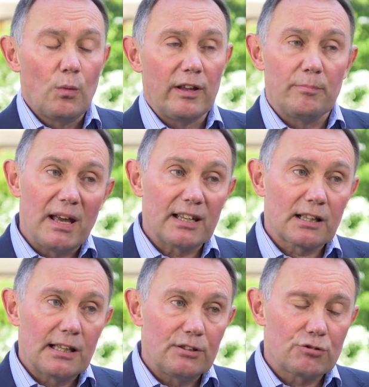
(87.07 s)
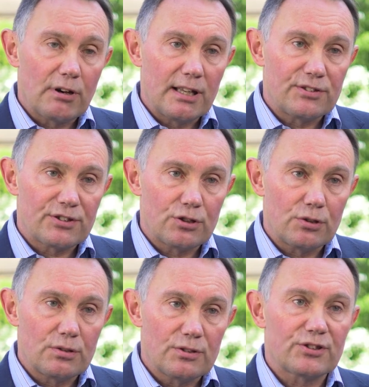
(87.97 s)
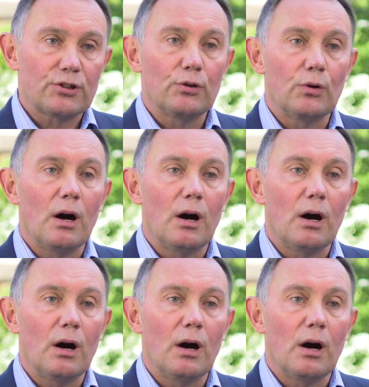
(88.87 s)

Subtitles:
We have medically trained students who